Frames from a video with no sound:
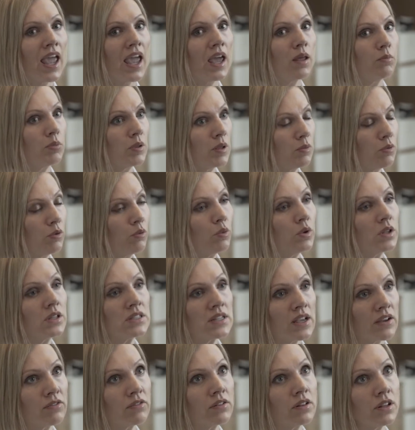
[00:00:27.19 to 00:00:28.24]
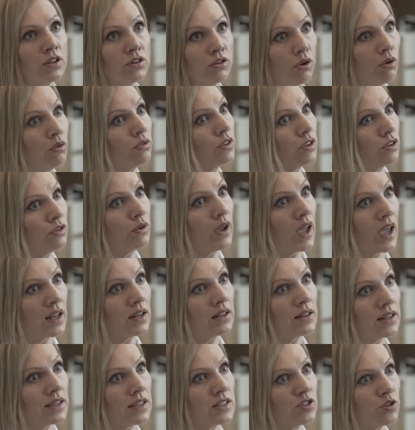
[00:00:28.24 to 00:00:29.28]
and people will definitely know that you had
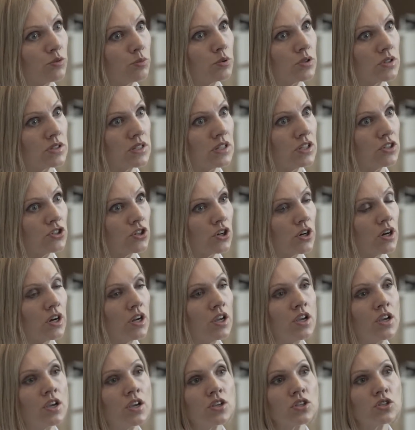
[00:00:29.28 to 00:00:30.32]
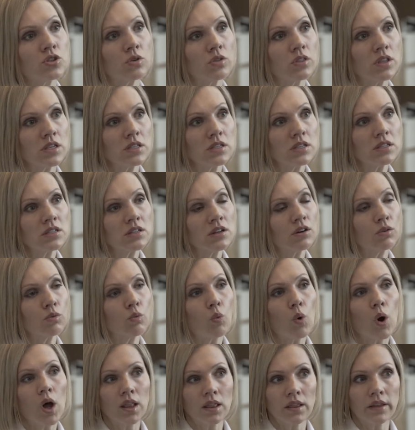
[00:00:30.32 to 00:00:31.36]
a laser procedure. So this is our
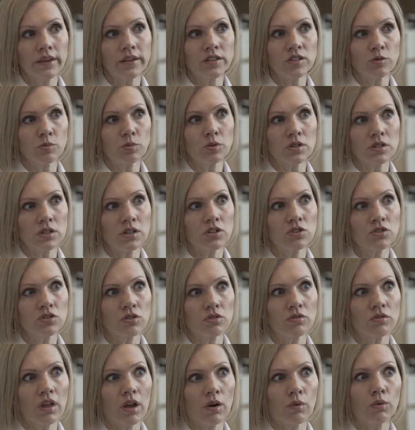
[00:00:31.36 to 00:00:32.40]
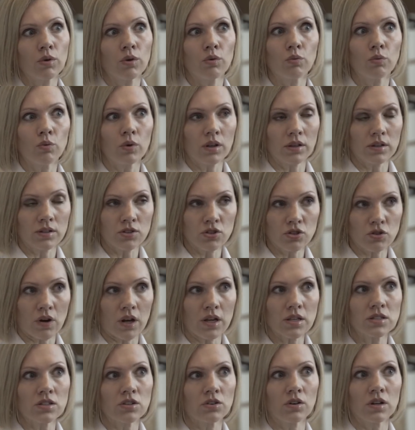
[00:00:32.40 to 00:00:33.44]
one laser procedure that we really
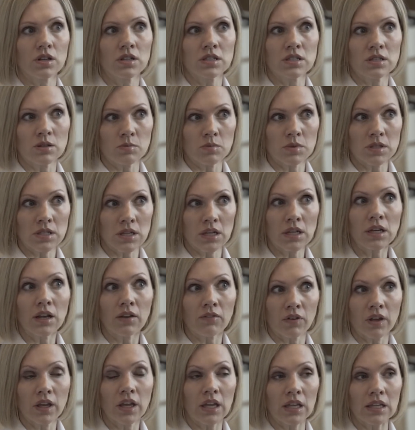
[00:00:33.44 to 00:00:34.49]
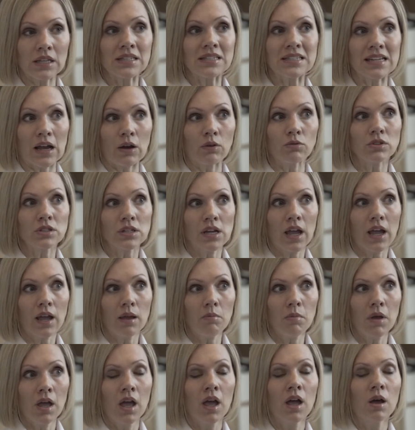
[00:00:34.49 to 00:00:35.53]
stress. There is some significant
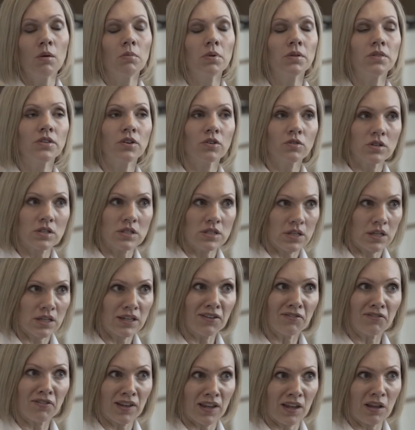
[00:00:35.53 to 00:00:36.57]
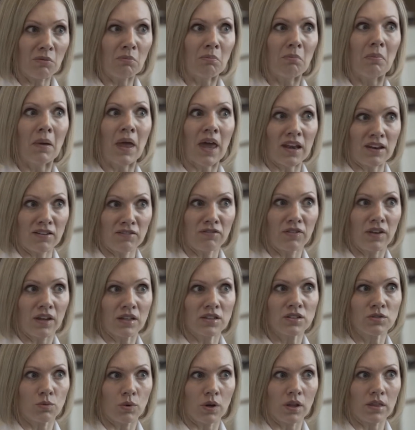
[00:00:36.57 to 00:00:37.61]
downtime, but there is significant
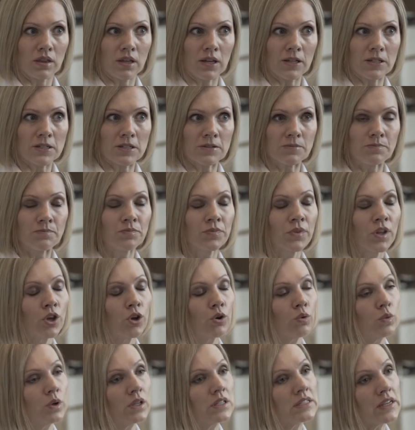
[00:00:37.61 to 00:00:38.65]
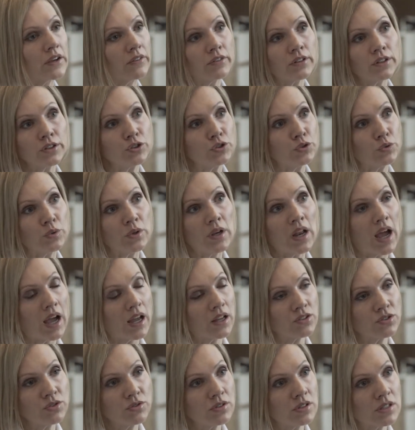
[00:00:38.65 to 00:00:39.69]
benefit with it. We definitely do
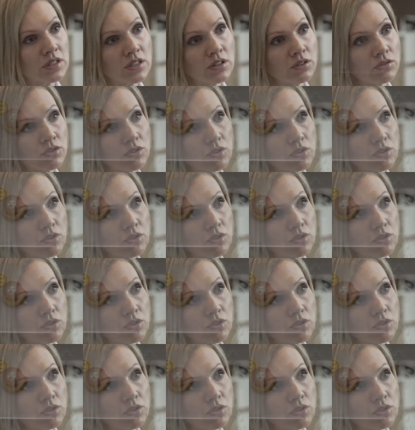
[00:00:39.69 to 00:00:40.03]
not do the C O